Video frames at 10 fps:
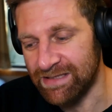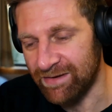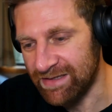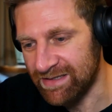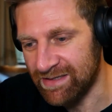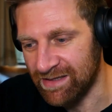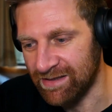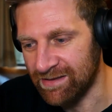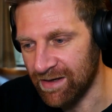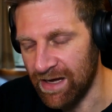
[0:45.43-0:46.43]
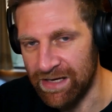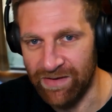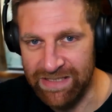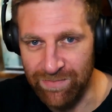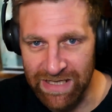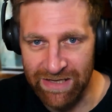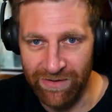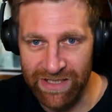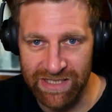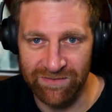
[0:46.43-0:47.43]
tells us that at the kind of intermediate
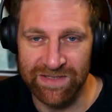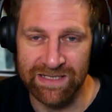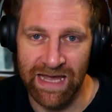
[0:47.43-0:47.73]
redshifts